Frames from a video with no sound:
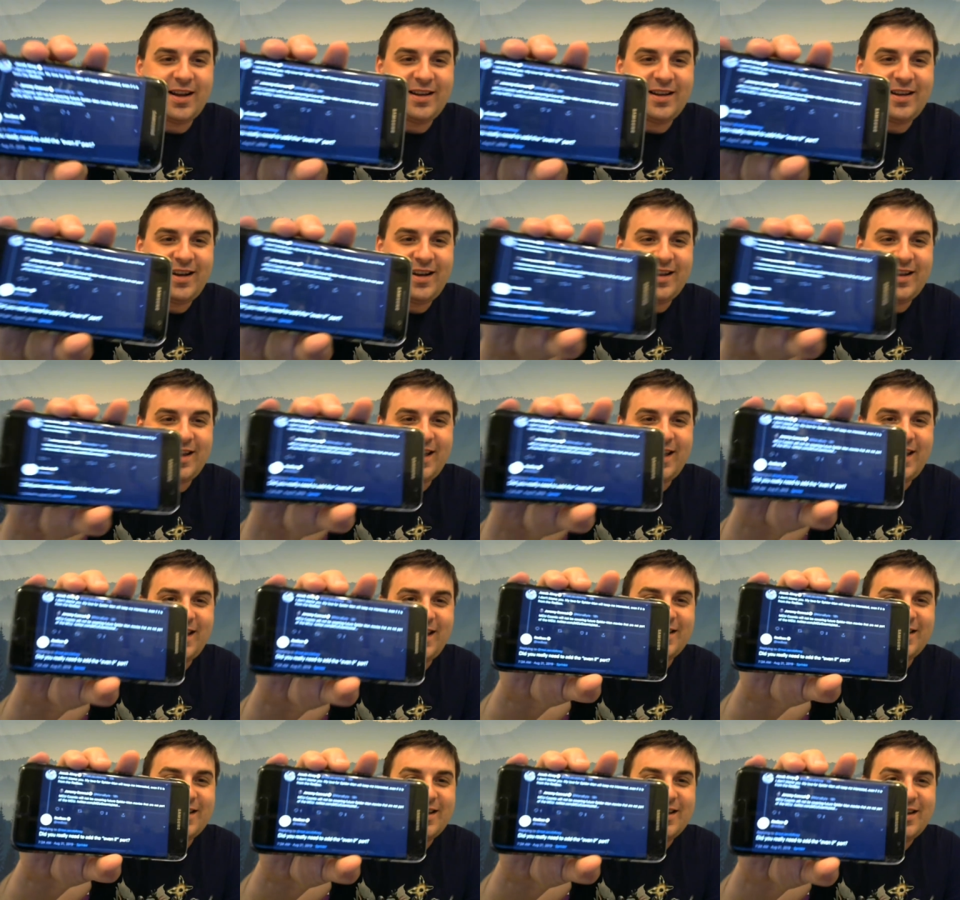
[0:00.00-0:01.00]
I got
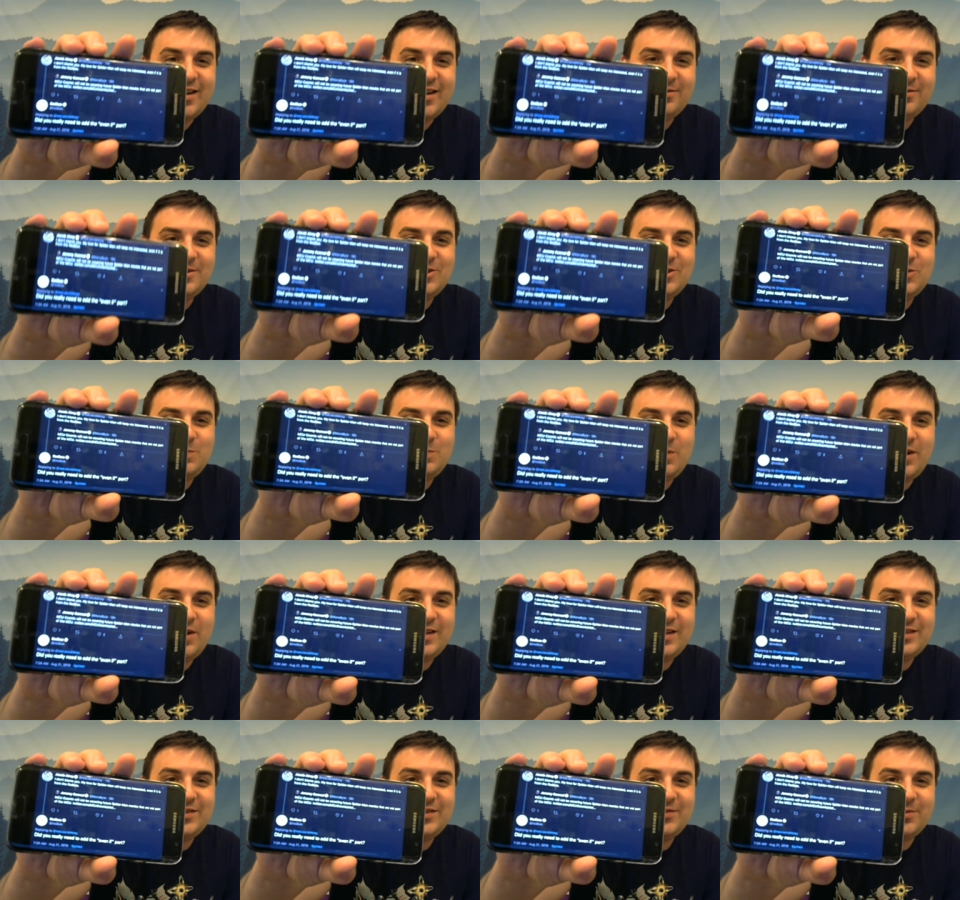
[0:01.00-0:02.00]
a
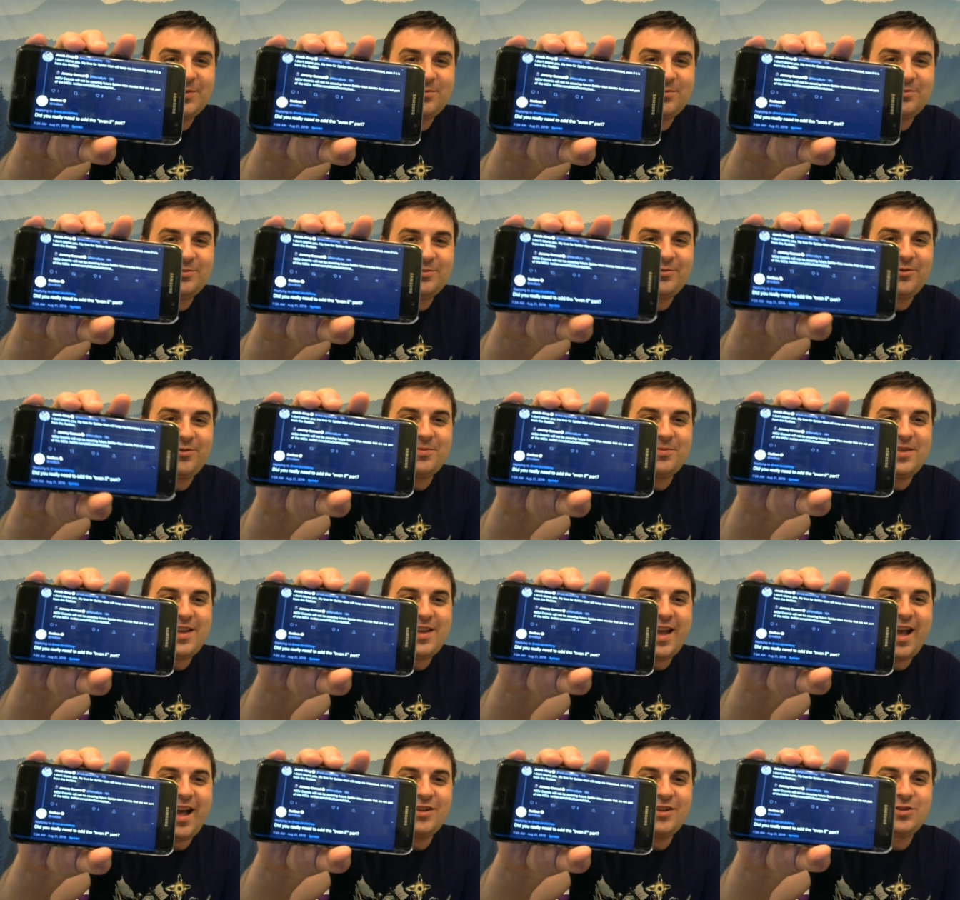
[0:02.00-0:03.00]
response from from the
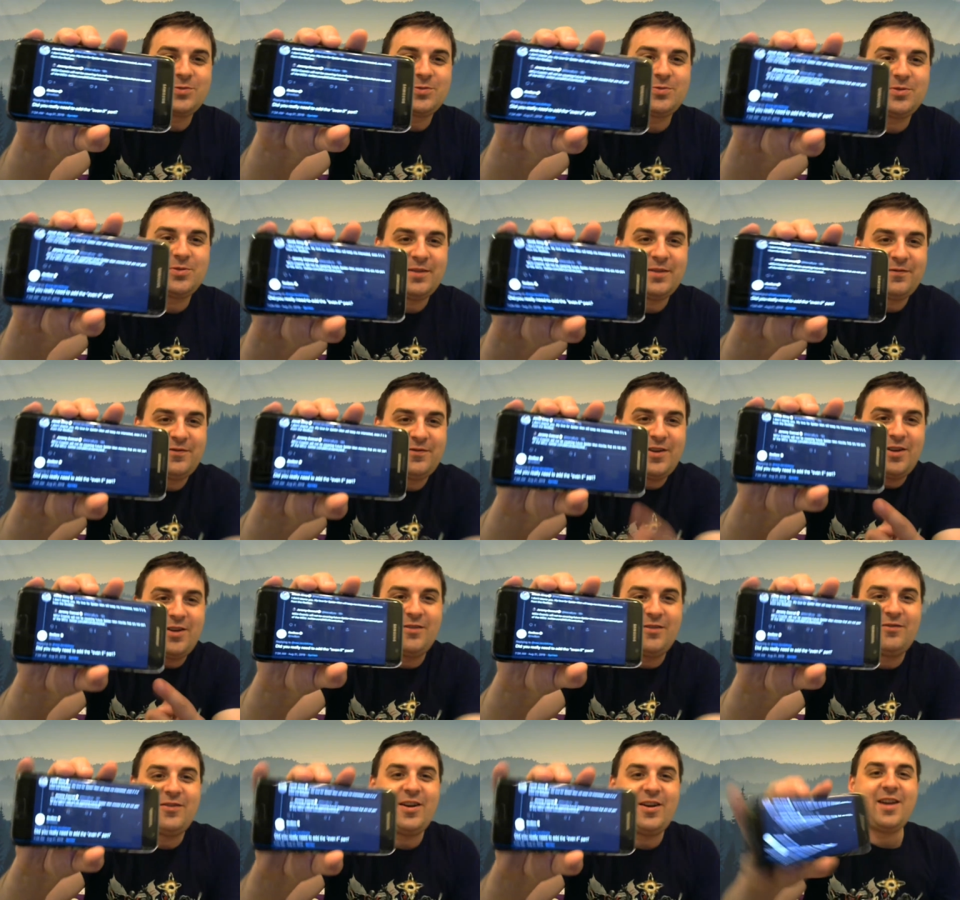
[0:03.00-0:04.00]
actual
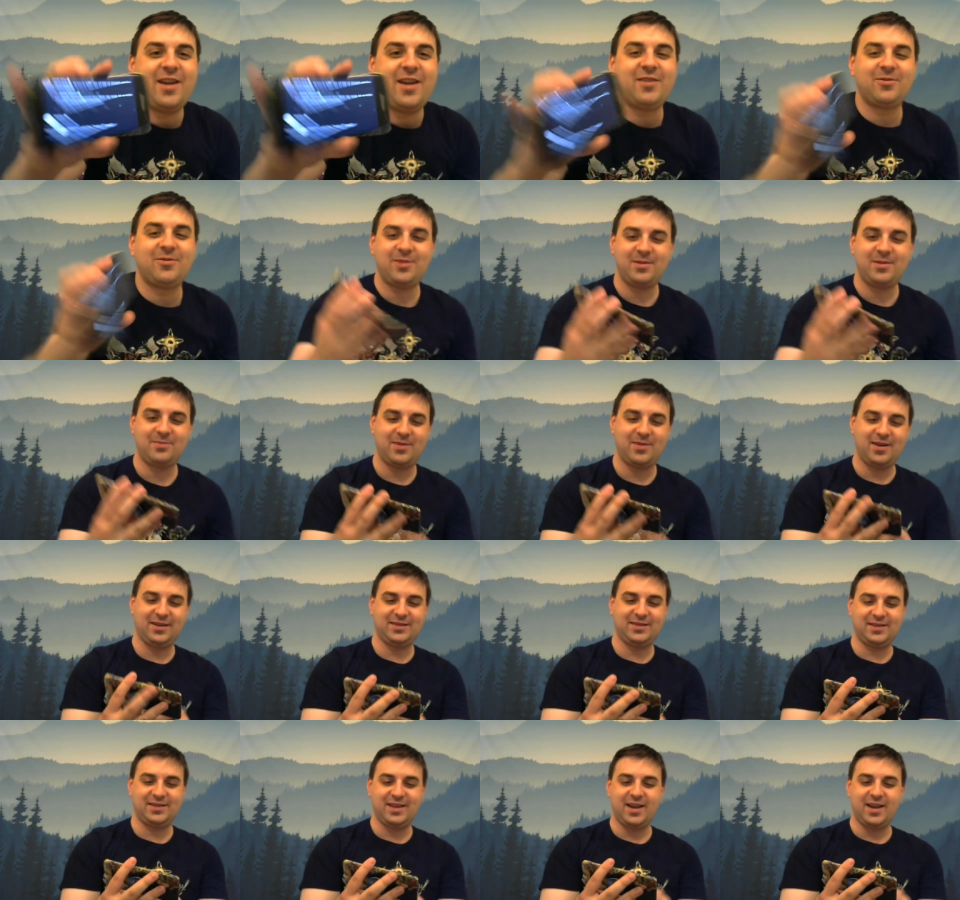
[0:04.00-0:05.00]
verified
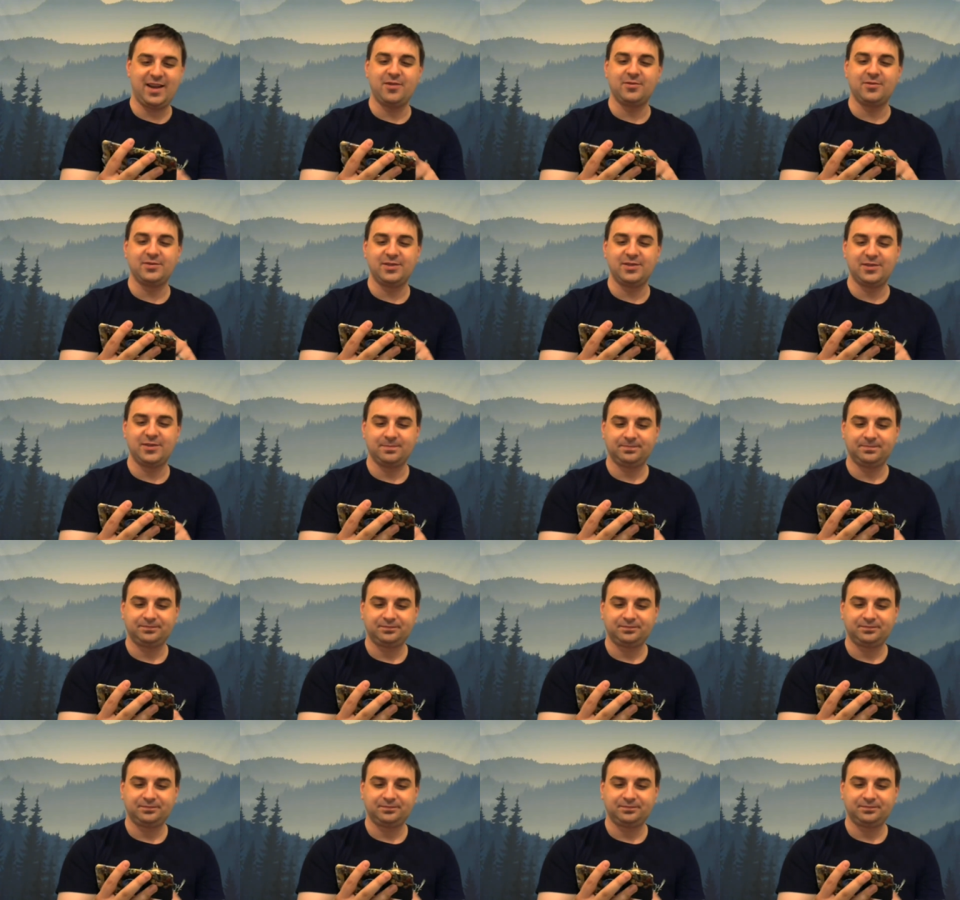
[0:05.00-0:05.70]
Redbox account.